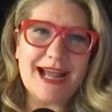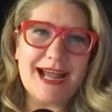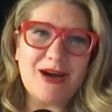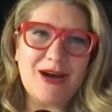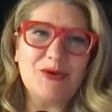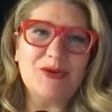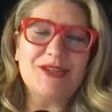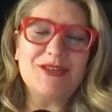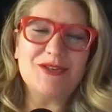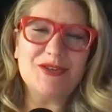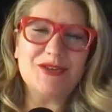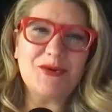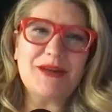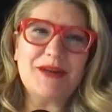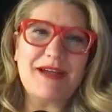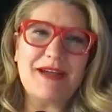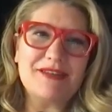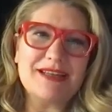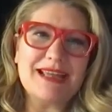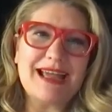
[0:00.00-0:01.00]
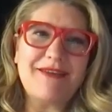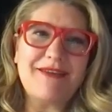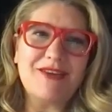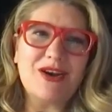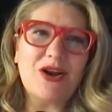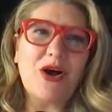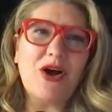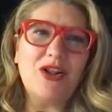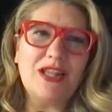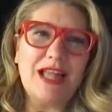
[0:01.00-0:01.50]
out. You don't have to have it
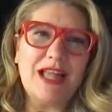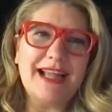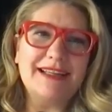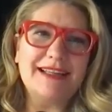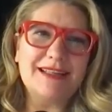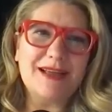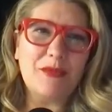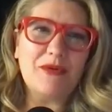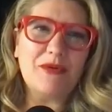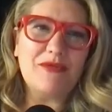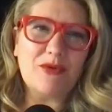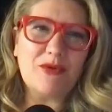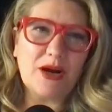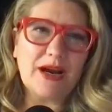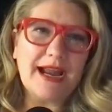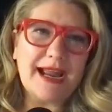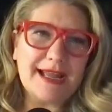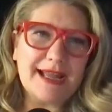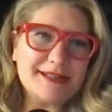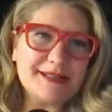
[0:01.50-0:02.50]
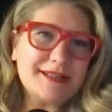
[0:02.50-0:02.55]
all lined up beforehand.